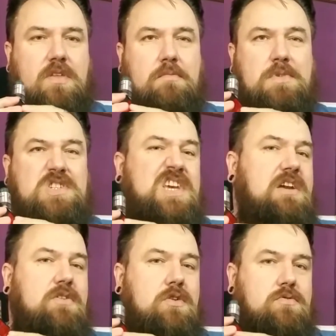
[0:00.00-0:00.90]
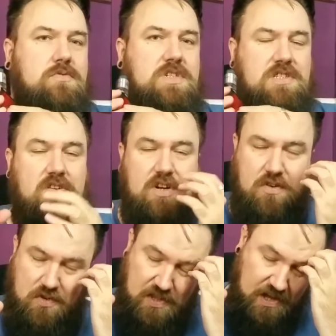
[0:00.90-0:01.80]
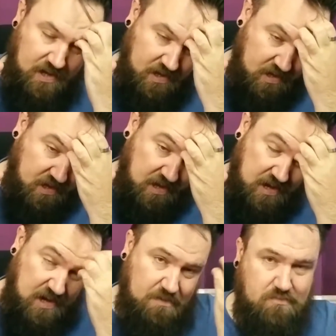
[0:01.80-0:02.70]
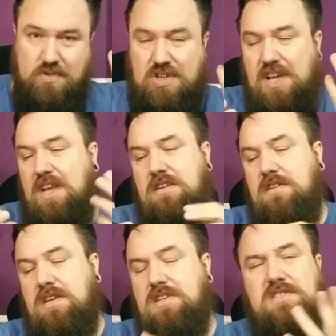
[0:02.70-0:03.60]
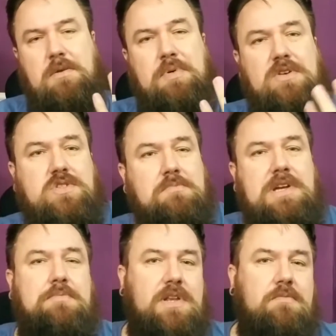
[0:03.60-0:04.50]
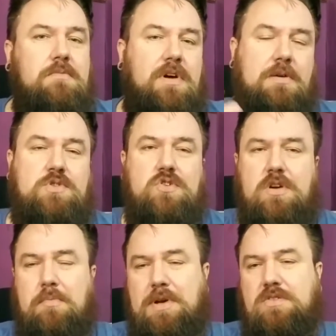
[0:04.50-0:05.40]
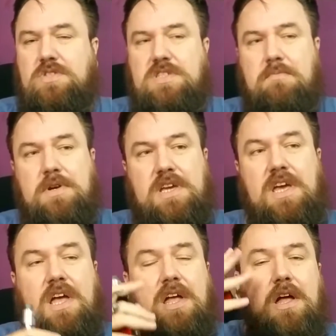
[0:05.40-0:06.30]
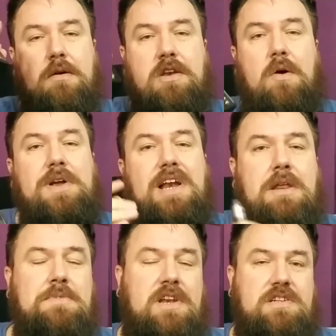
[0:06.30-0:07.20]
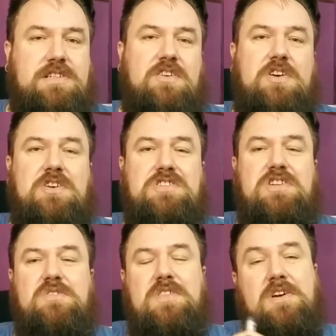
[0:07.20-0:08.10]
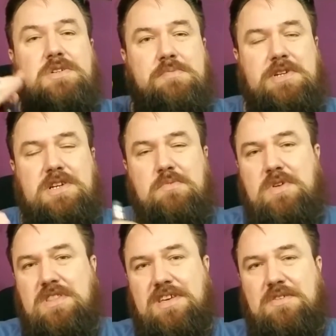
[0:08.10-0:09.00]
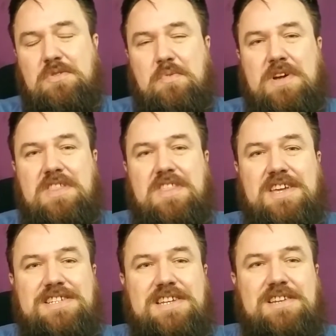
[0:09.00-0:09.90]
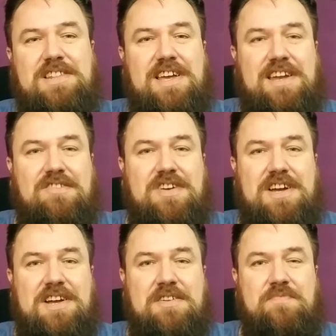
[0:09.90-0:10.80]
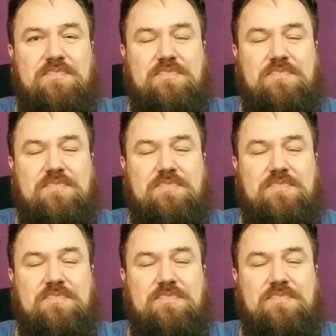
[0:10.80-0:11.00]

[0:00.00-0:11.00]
material design on there, which again doesn't appeal to me, but I'm sure it'll appeal to somebody. Knowing Limitless like I do, though, especially with the way that they did their